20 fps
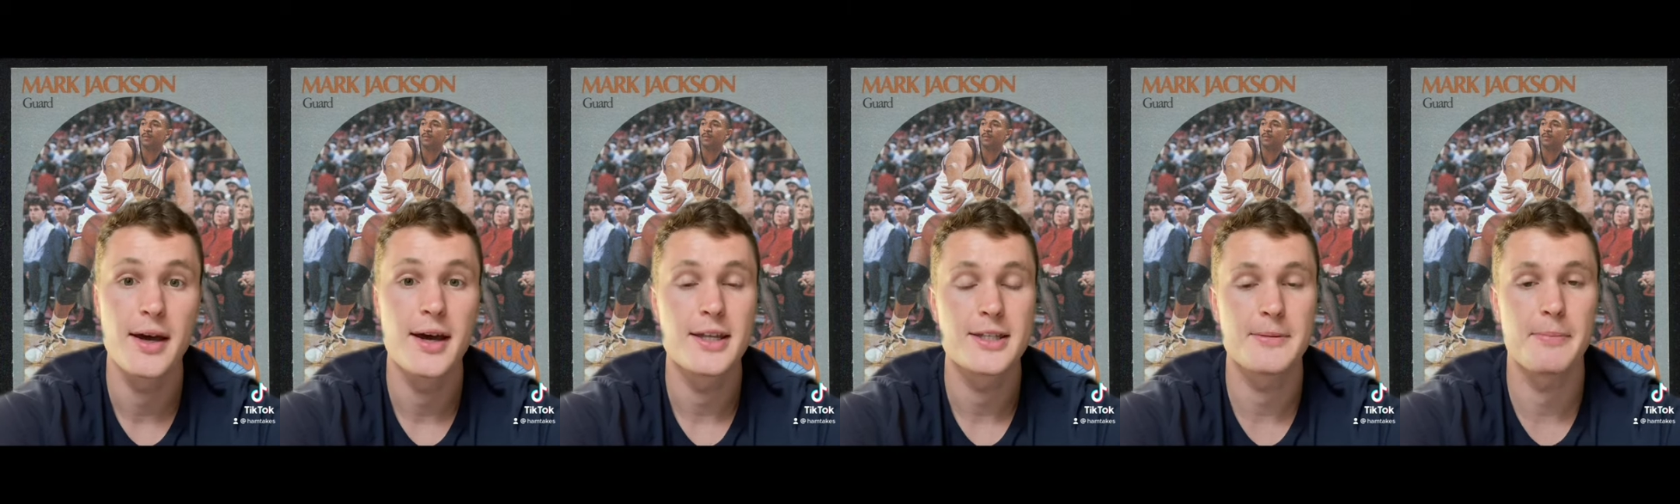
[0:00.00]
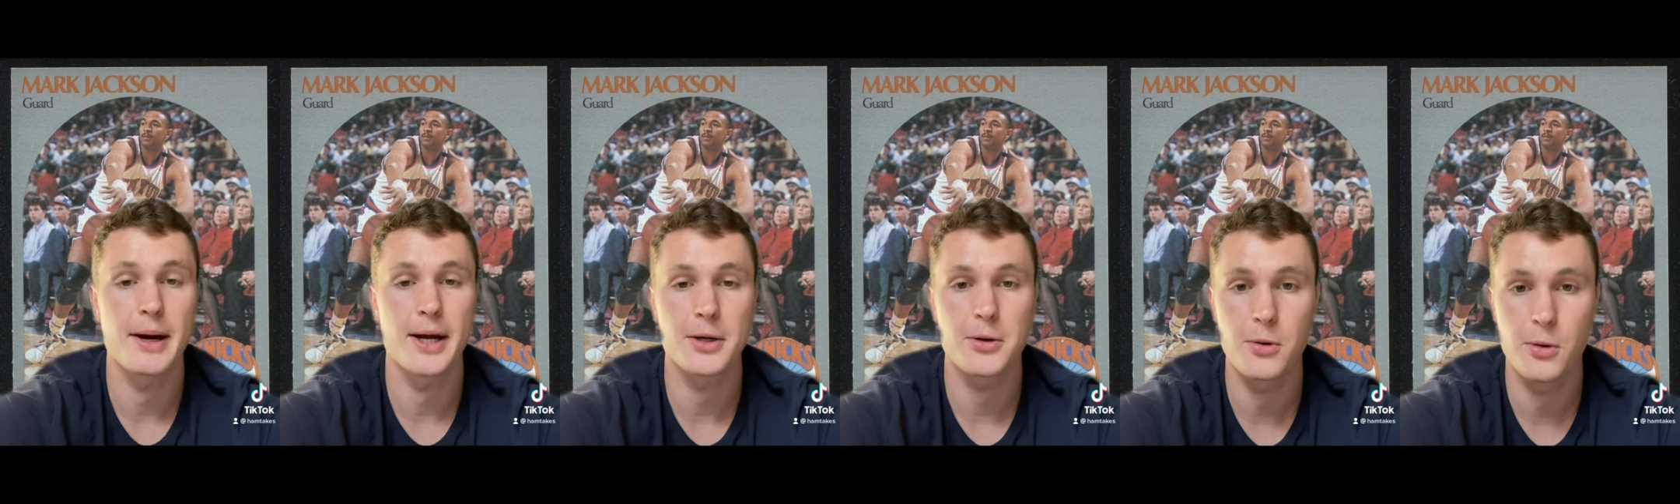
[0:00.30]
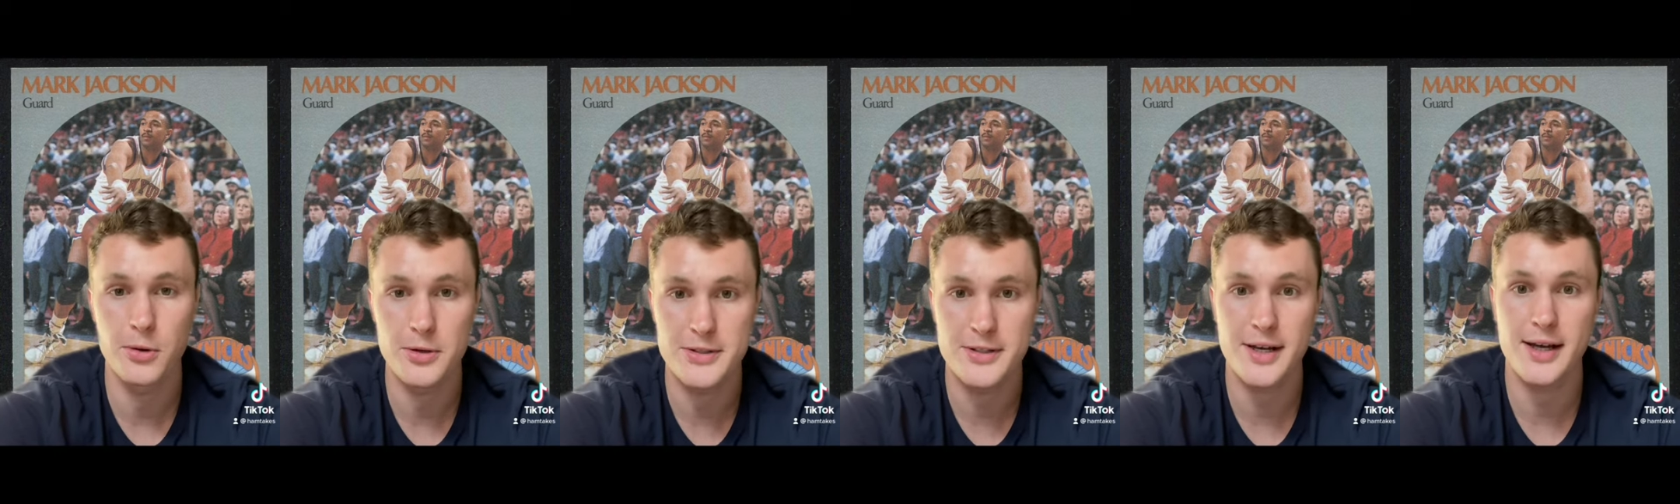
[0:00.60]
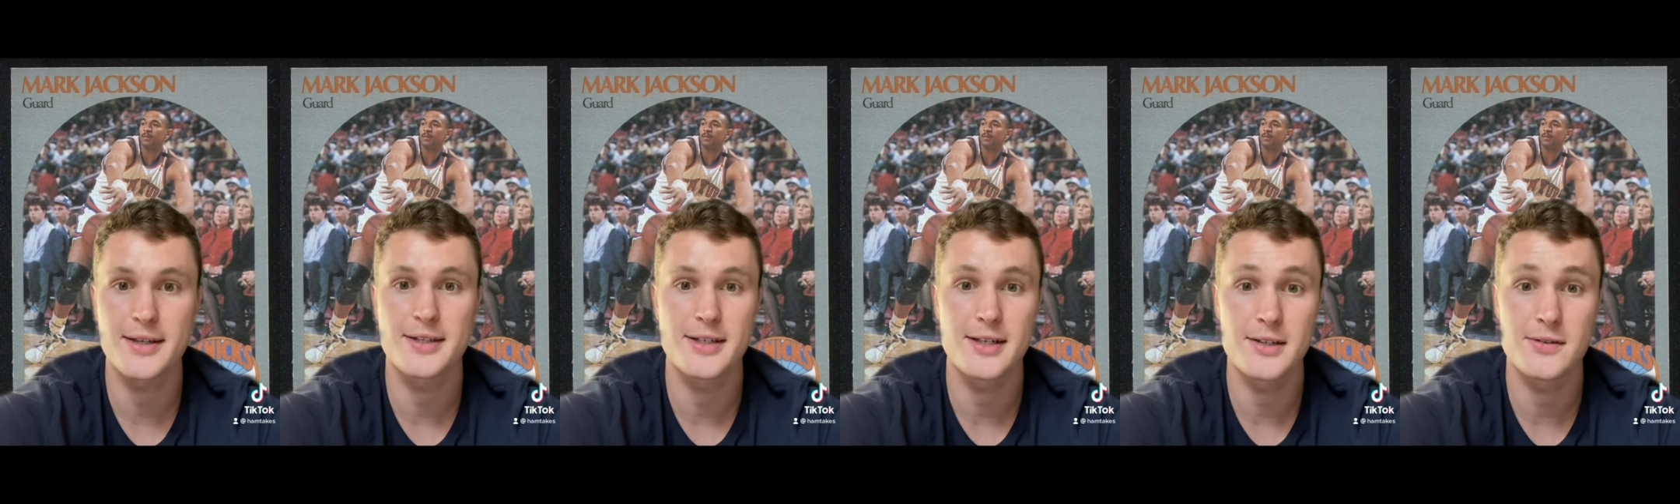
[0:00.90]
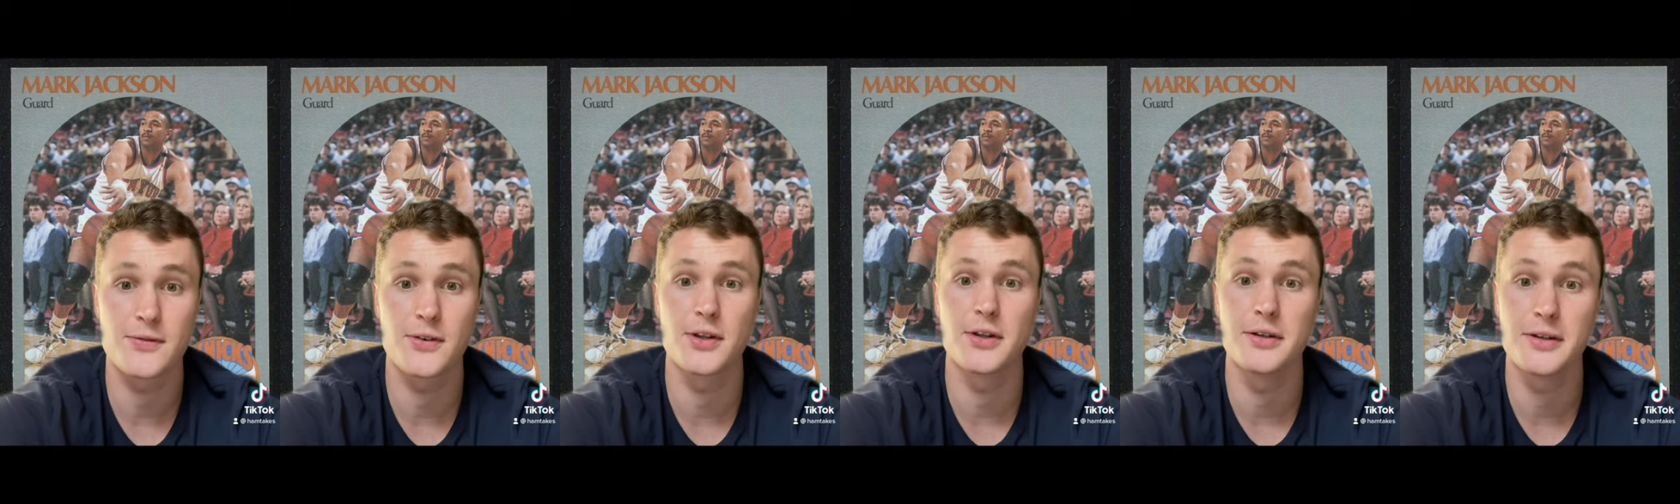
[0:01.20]
to buy courtside seats
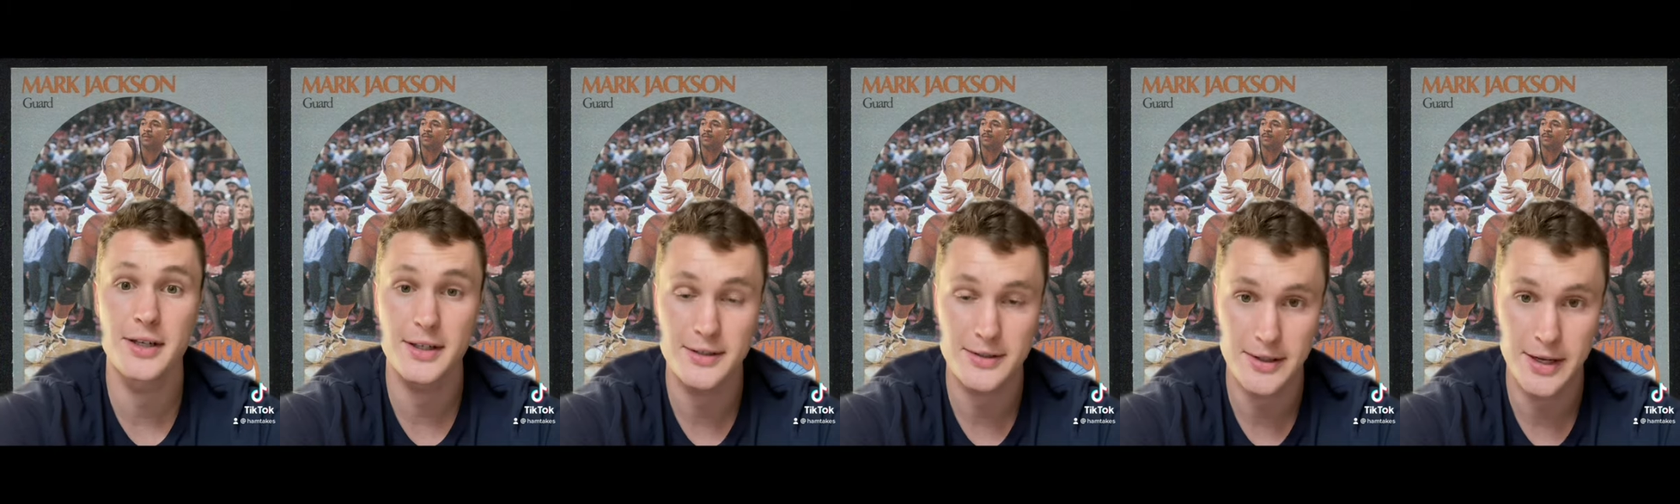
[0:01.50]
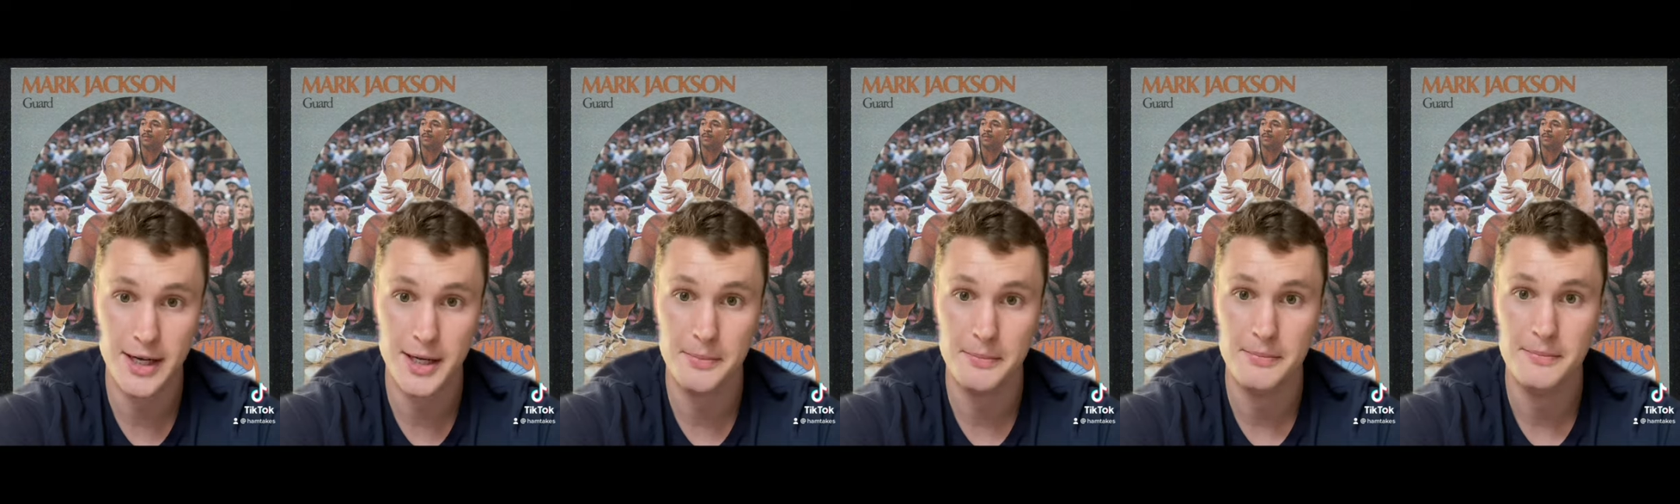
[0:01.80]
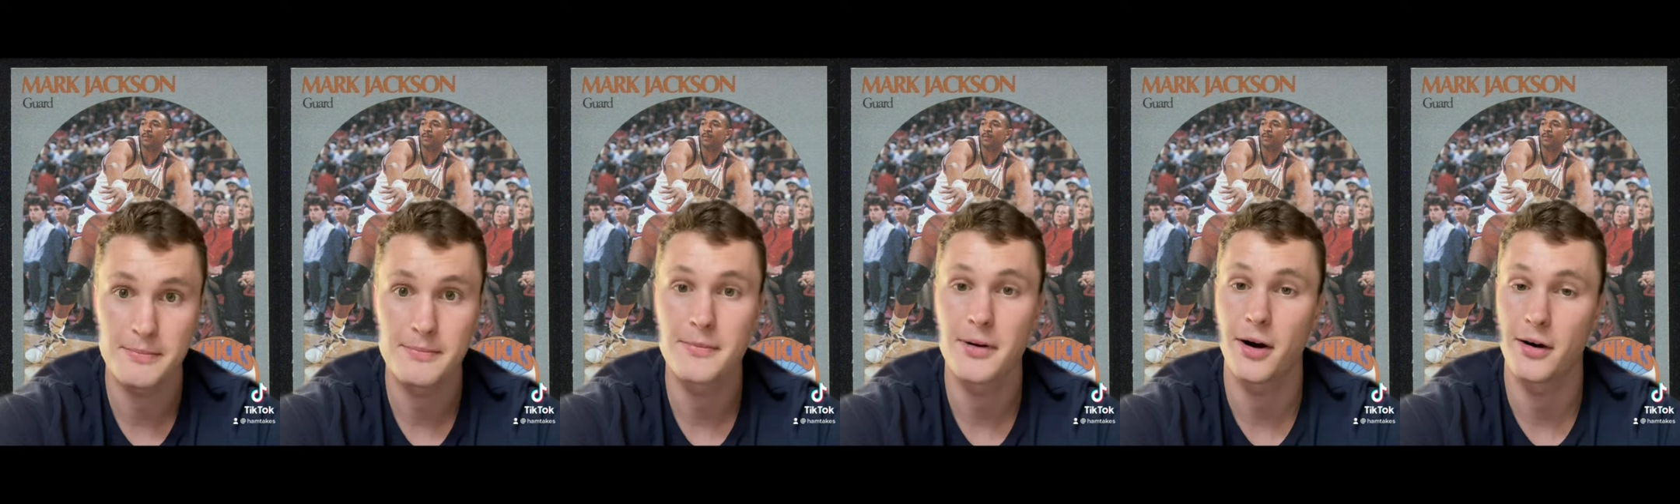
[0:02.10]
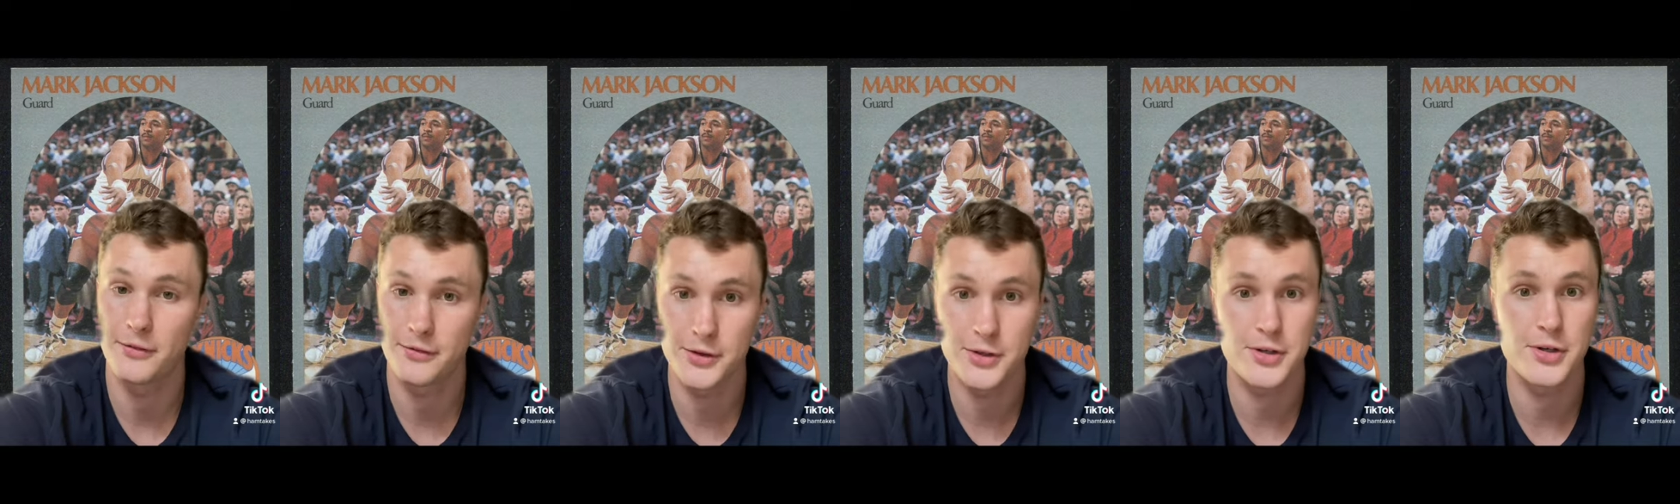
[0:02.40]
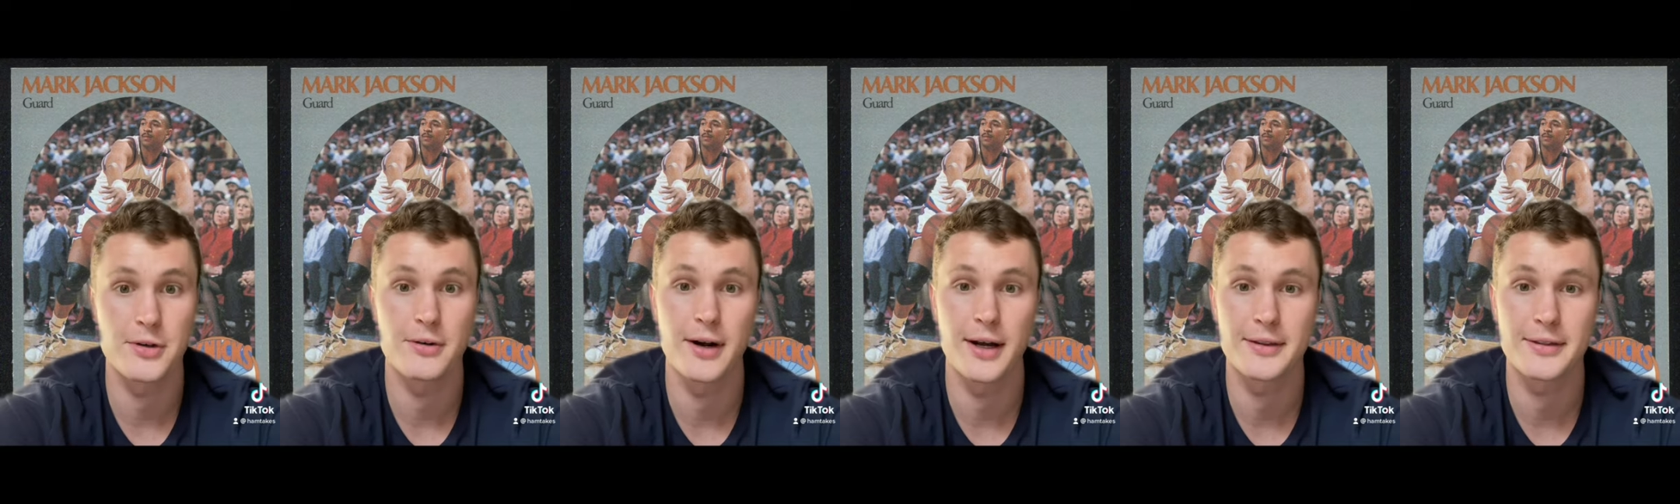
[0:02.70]
for the Knicks game, are
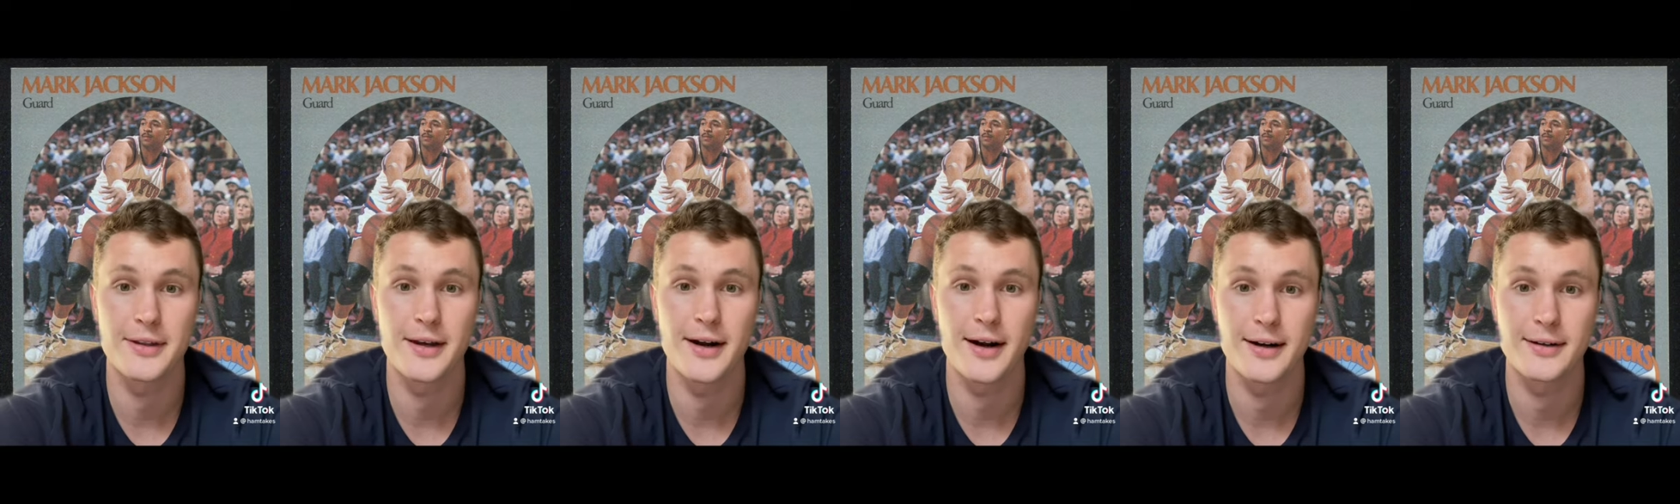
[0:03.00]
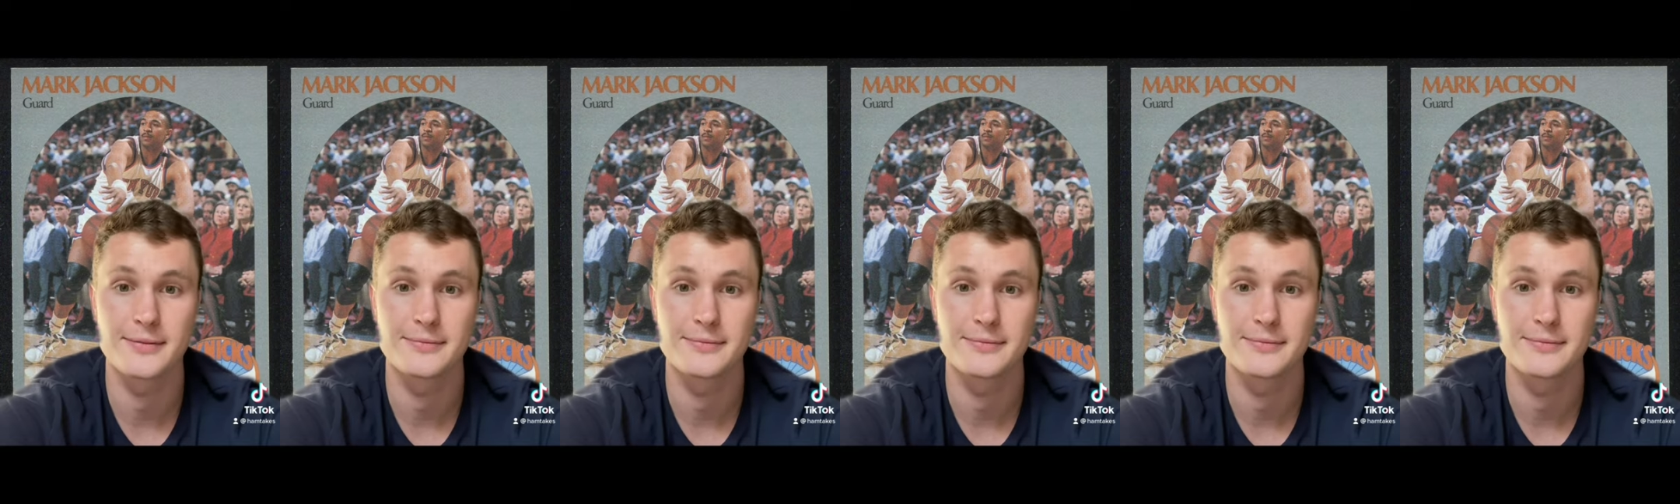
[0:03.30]
featured right there.